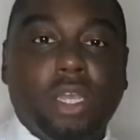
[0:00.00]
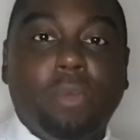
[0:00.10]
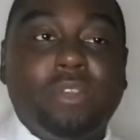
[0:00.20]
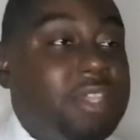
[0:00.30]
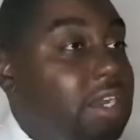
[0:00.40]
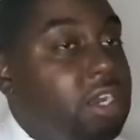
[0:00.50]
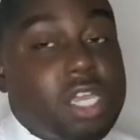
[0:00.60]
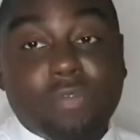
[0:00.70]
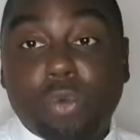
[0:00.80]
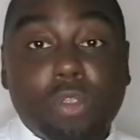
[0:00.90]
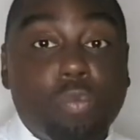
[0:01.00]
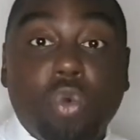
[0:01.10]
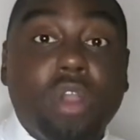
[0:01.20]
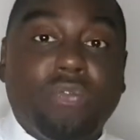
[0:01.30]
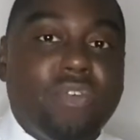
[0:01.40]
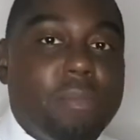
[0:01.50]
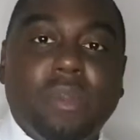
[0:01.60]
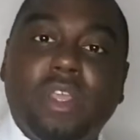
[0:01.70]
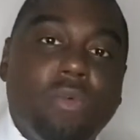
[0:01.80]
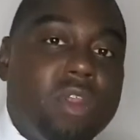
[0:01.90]
I'm not saying that the other ones weren't
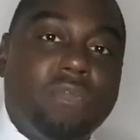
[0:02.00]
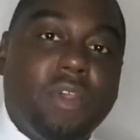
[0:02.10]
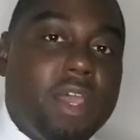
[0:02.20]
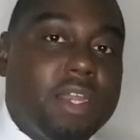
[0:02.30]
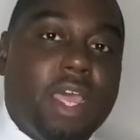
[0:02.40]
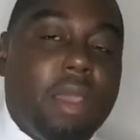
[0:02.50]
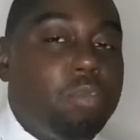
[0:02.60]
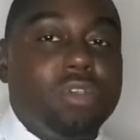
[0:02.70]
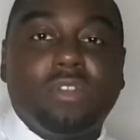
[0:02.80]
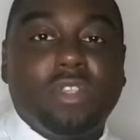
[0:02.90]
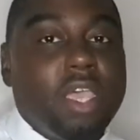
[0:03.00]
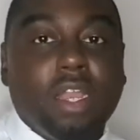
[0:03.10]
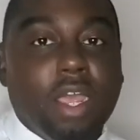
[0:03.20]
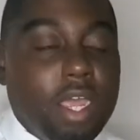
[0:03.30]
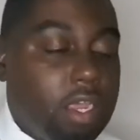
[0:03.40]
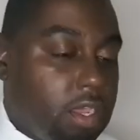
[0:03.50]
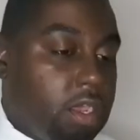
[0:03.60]
feminine or anything like that. I'm not saying that.